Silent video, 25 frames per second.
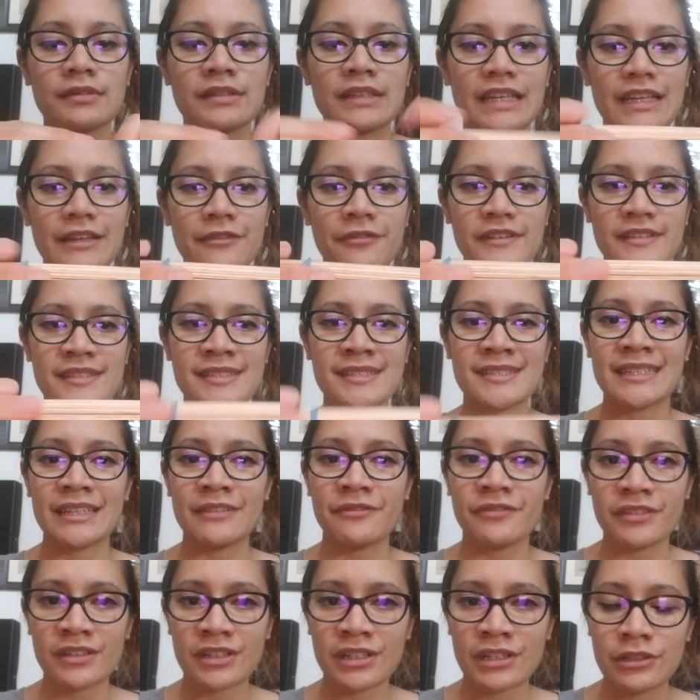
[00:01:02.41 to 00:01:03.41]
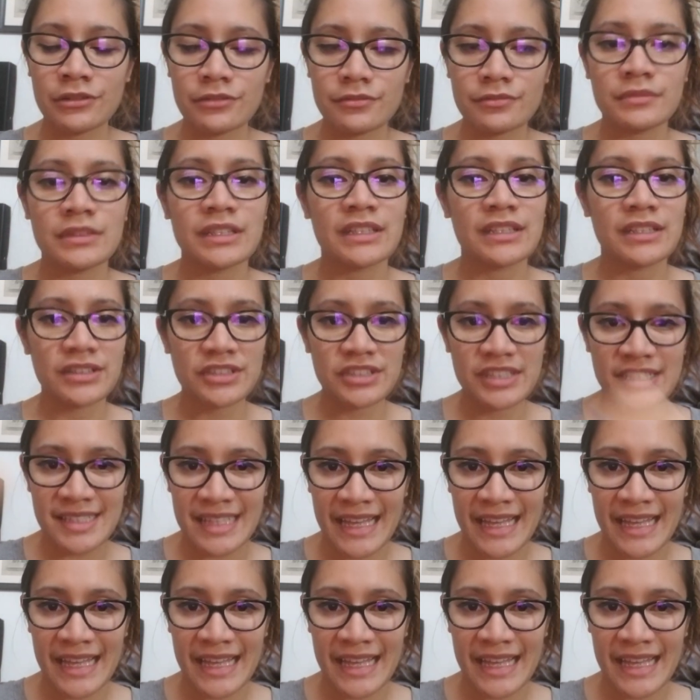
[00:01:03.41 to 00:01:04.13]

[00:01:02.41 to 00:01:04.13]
If it's difficult, just